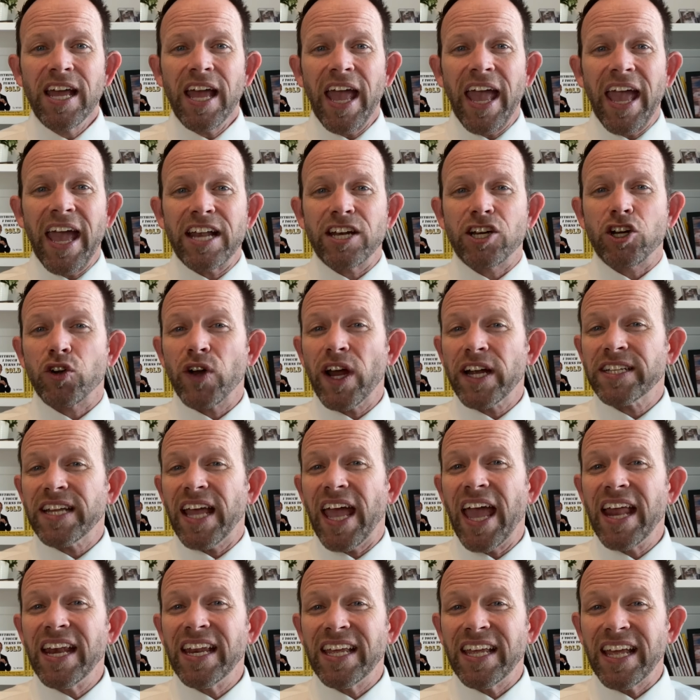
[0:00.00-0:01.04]
and correct
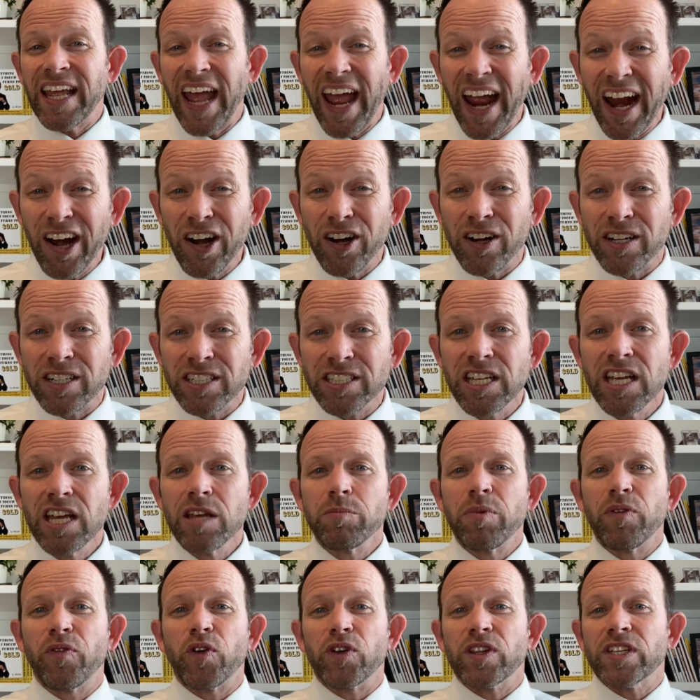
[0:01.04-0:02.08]
any errors
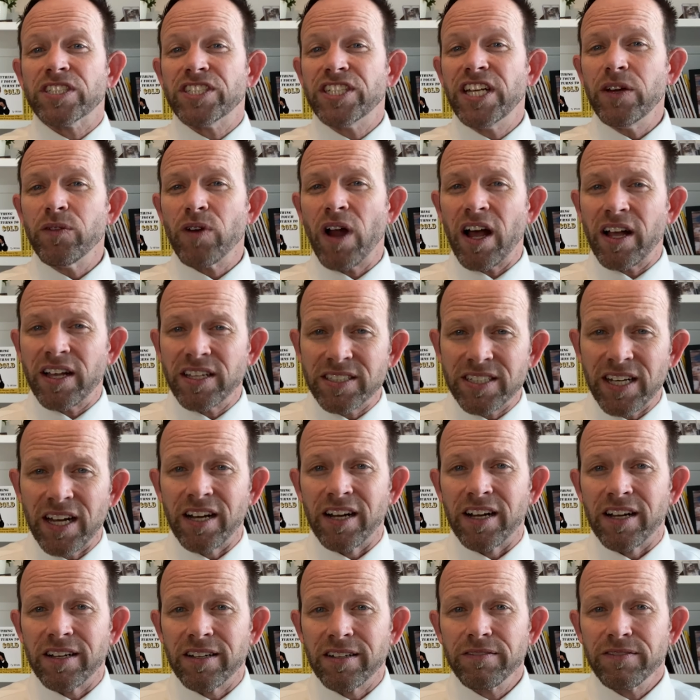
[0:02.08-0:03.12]
before the sheetrock is
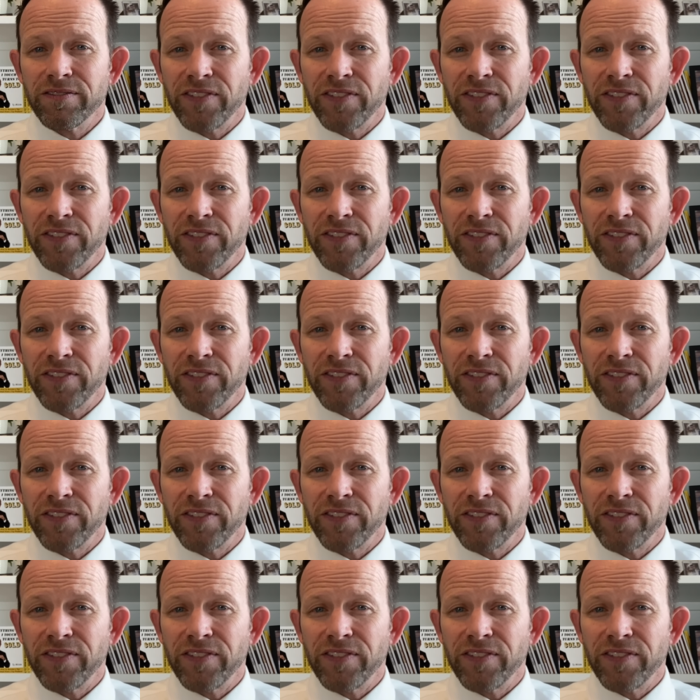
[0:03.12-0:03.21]
hung.